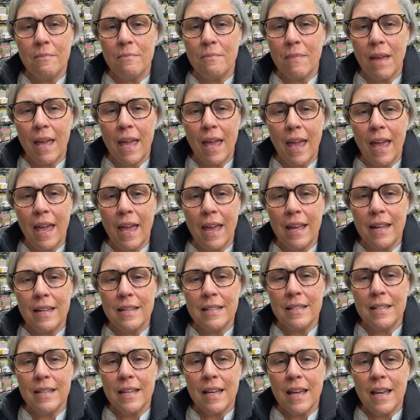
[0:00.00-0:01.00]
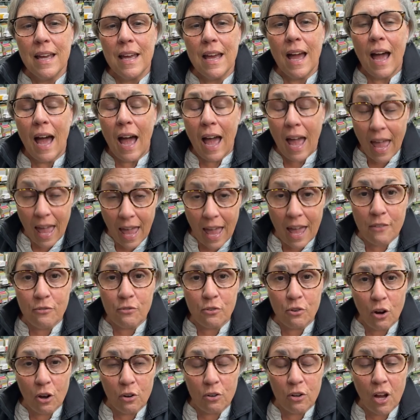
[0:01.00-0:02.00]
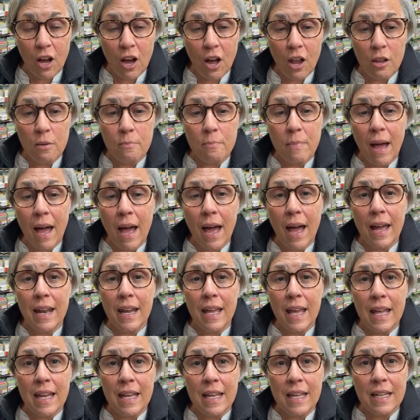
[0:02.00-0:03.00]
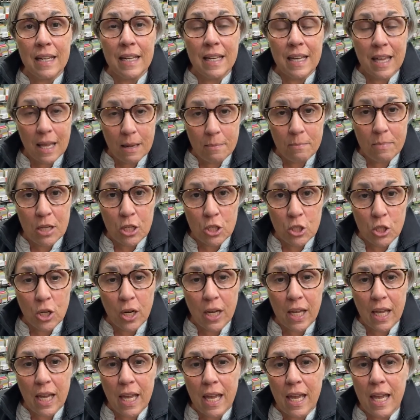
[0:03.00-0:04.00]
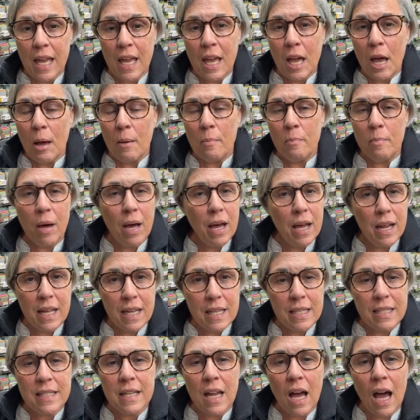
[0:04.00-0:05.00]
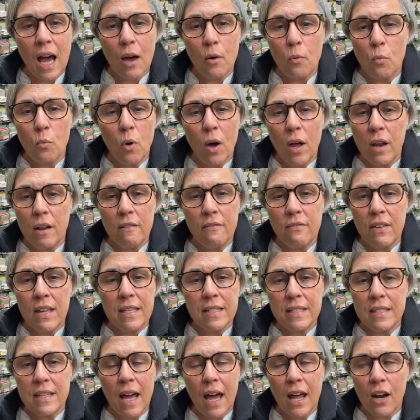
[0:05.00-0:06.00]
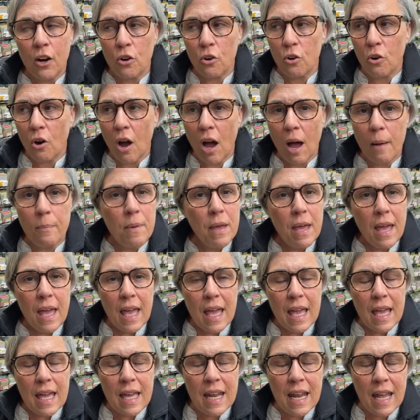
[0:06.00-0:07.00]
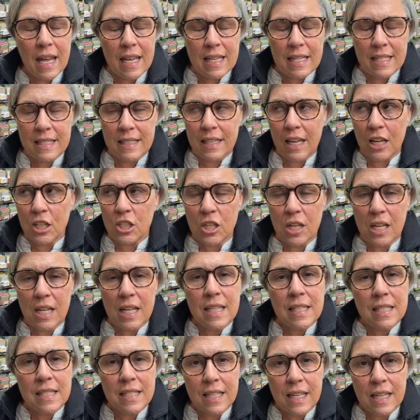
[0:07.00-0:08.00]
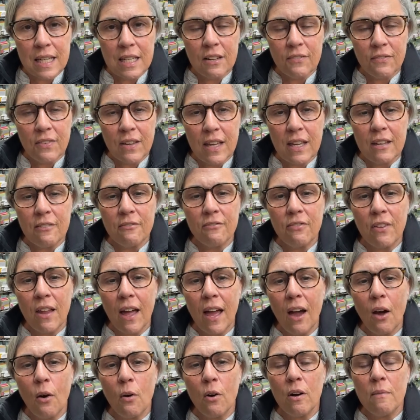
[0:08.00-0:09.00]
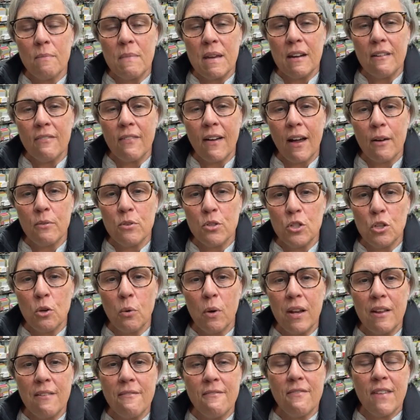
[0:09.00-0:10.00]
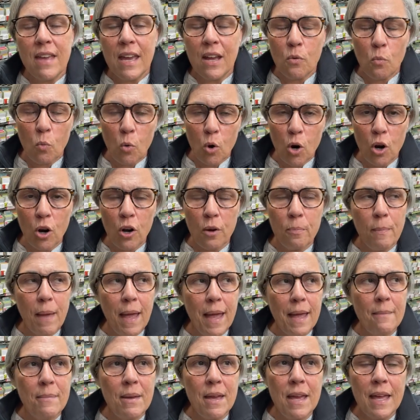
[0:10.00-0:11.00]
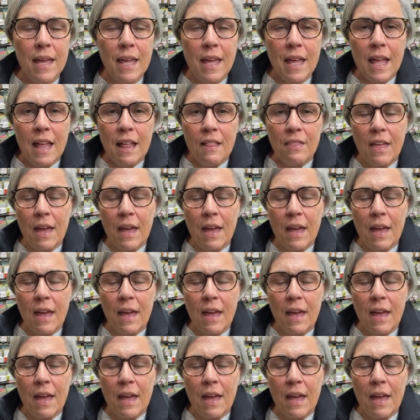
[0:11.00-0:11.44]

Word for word: um, and I have grown columbine, and it can be tricky but it's not one of it's not a crop it has such an insignificant flower i mean if i was doing event work maybe